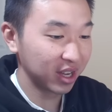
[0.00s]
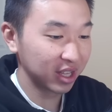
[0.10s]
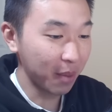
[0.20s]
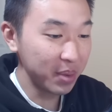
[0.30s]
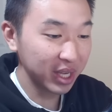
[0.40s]

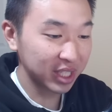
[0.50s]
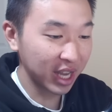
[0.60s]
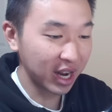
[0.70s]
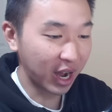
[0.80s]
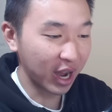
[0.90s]
That being
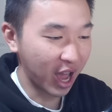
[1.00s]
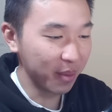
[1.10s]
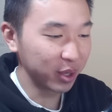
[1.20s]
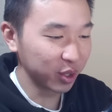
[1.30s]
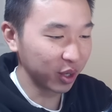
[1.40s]
said, I
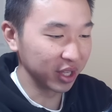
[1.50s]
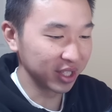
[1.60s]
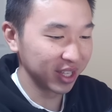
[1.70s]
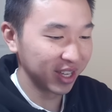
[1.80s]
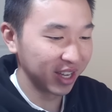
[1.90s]
am enjoying
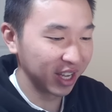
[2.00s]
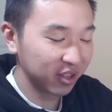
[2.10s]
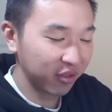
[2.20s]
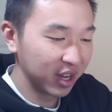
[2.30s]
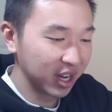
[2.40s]
this.
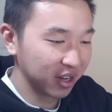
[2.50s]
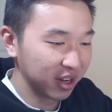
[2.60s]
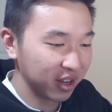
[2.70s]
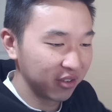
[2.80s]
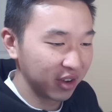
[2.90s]
It's fun
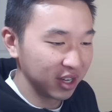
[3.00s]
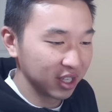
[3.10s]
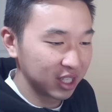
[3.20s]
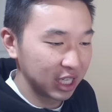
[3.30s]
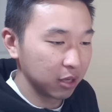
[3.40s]
and funny
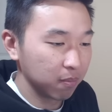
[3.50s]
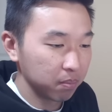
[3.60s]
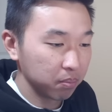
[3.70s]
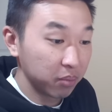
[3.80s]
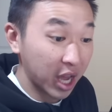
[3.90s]
to see.
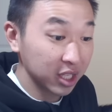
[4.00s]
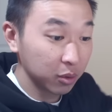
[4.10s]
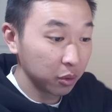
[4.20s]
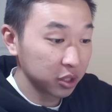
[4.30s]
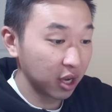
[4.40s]
And
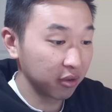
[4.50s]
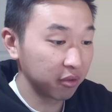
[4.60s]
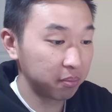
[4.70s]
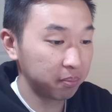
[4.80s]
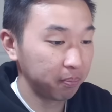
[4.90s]
some cool stuff.